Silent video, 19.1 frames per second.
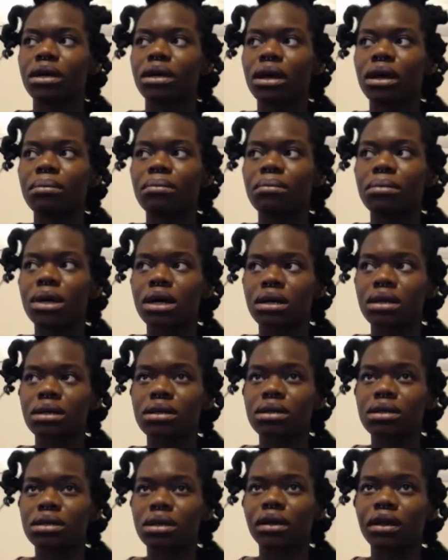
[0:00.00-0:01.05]
amongst
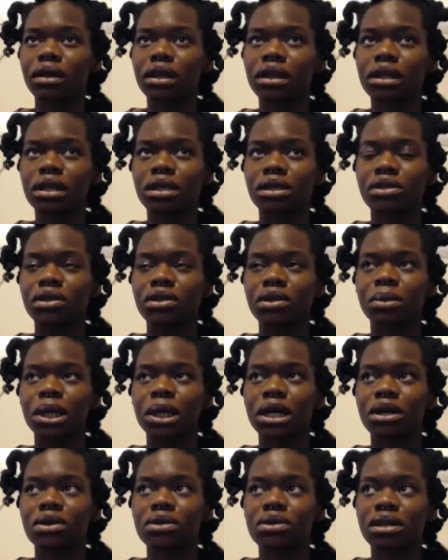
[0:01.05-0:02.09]
other things. So what
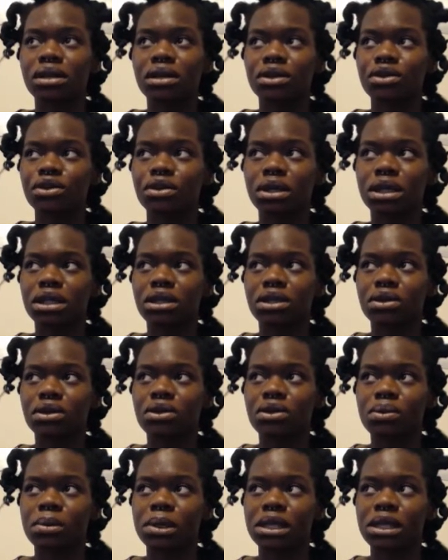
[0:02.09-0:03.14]
else did I try to use
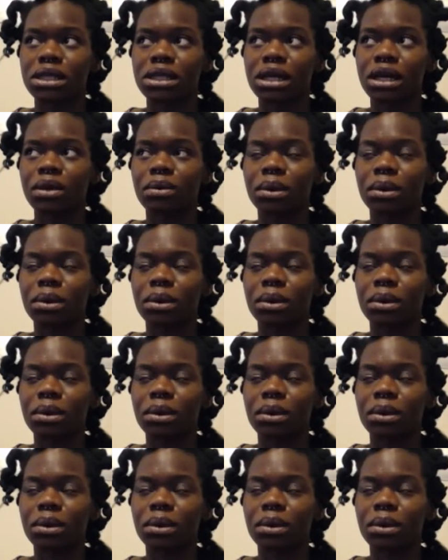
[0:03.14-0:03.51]
on my scalp?